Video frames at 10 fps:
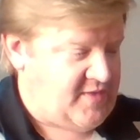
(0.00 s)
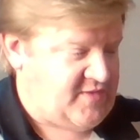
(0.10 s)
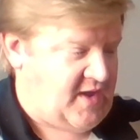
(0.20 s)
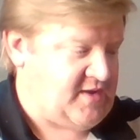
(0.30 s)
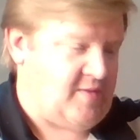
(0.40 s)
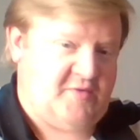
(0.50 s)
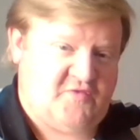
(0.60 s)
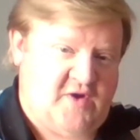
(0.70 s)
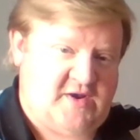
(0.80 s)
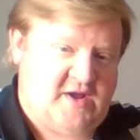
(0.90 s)
It's got a couple
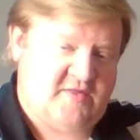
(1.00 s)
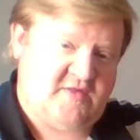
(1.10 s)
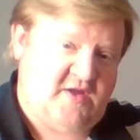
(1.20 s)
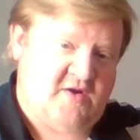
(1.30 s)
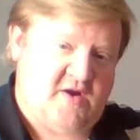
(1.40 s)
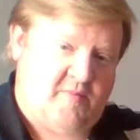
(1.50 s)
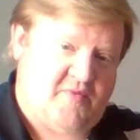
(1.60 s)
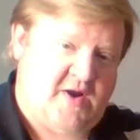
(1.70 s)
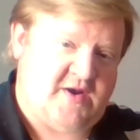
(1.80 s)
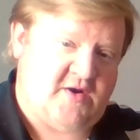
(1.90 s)
Dreadnoughts here, a
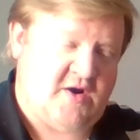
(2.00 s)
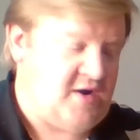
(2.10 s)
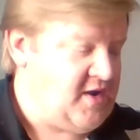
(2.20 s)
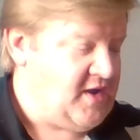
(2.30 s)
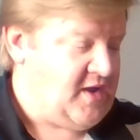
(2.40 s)
Predator,